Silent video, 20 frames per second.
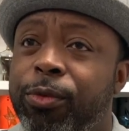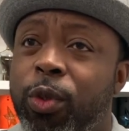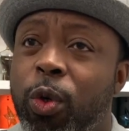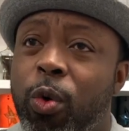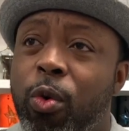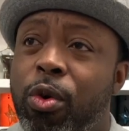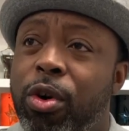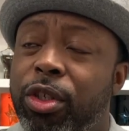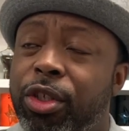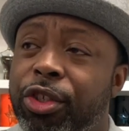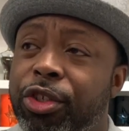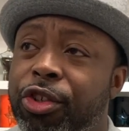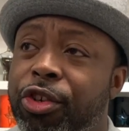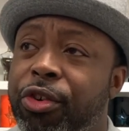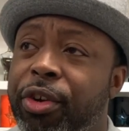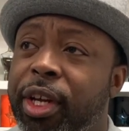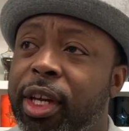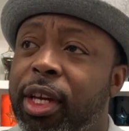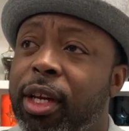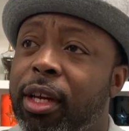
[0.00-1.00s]
orange
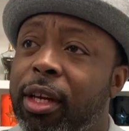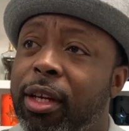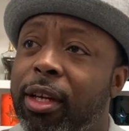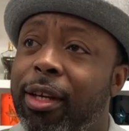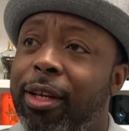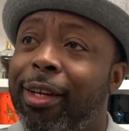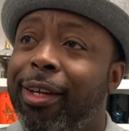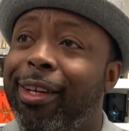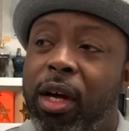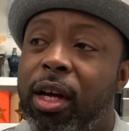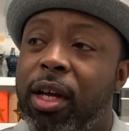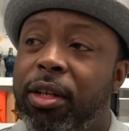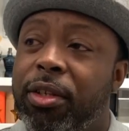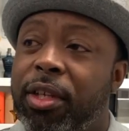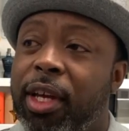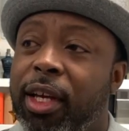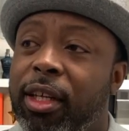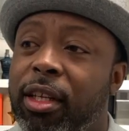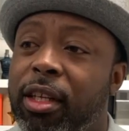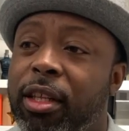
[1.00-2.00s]
drink.
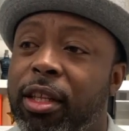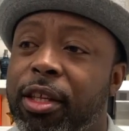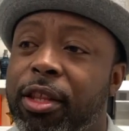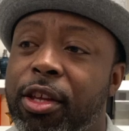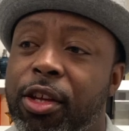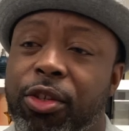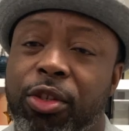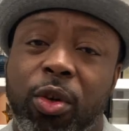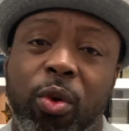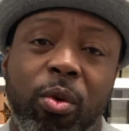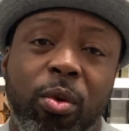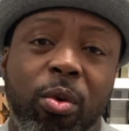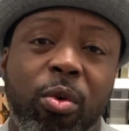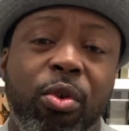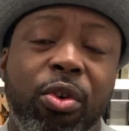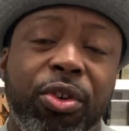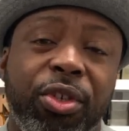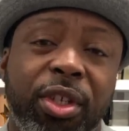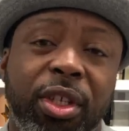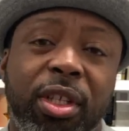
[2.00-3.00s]
Technically, there's no
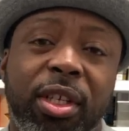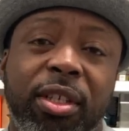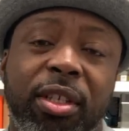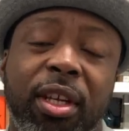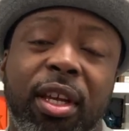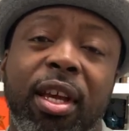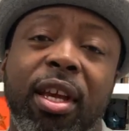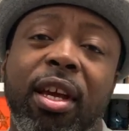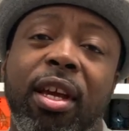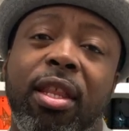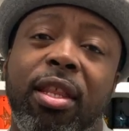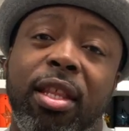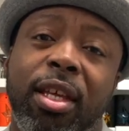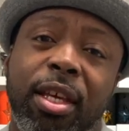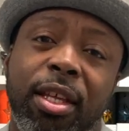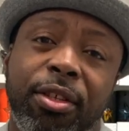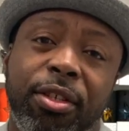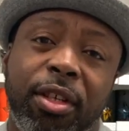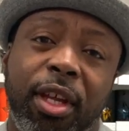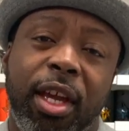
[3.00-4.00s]
orange in this. Again,
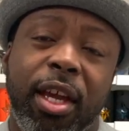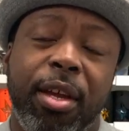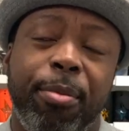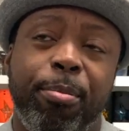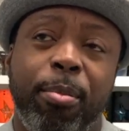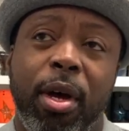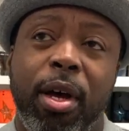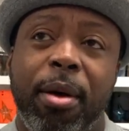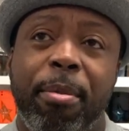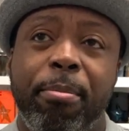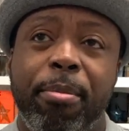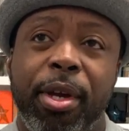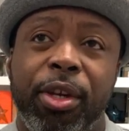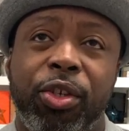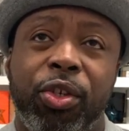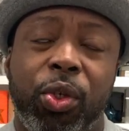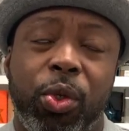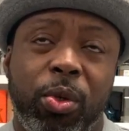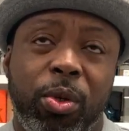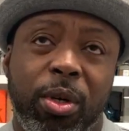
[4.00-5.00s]
it's a
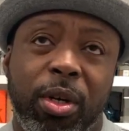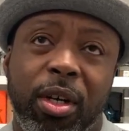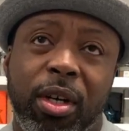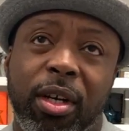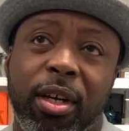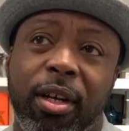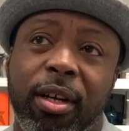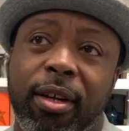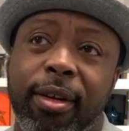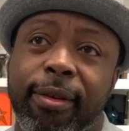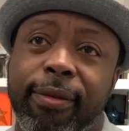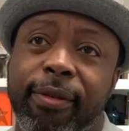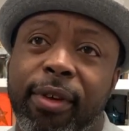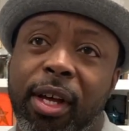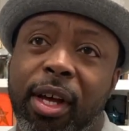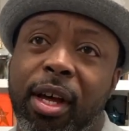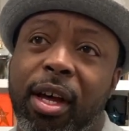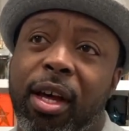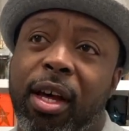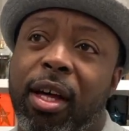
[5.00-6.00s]
mixture of
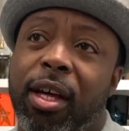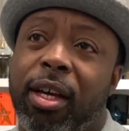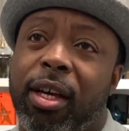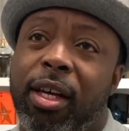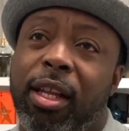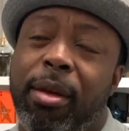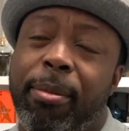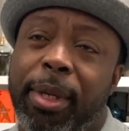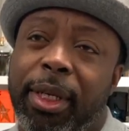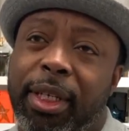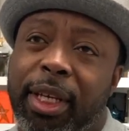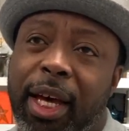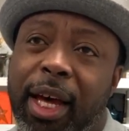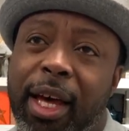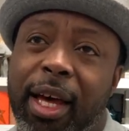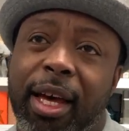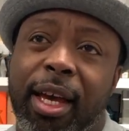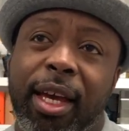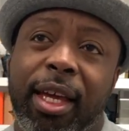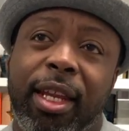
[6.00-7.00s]

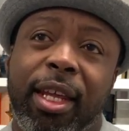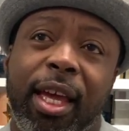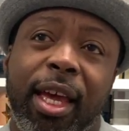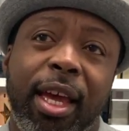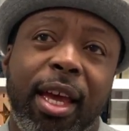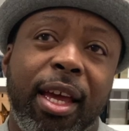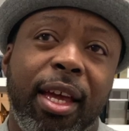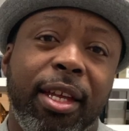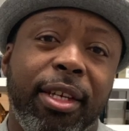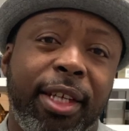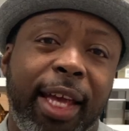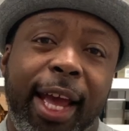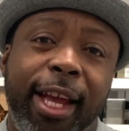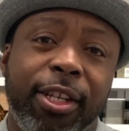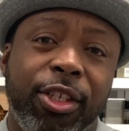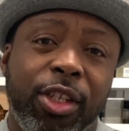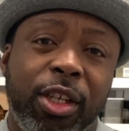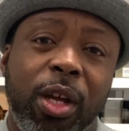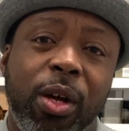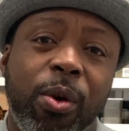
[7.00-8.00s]
clementine and
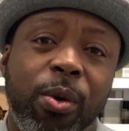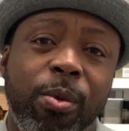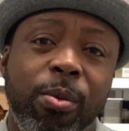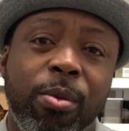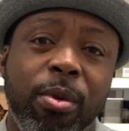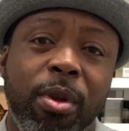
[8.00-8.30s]
tangelo,